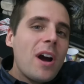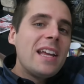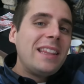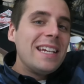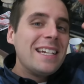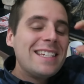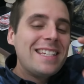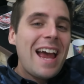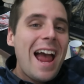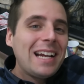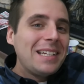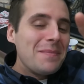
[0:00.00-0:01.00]
So at the
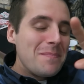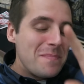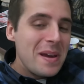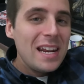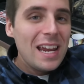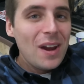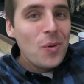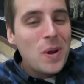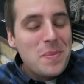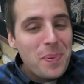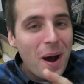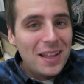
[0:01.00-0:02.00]
exact minute
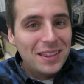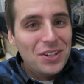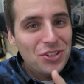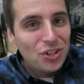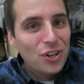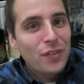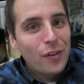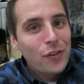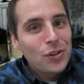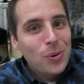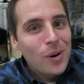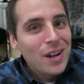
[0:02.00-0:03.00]
we bought the server
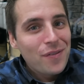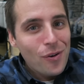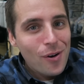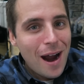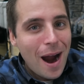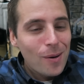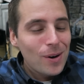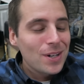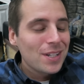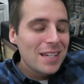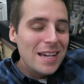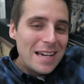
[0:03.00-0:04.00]
for 24
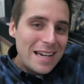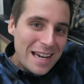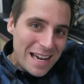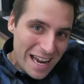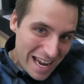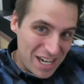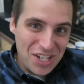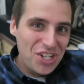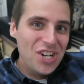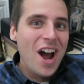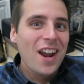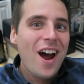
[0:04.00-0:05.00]
hours, it
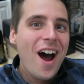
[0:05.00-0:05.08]
shut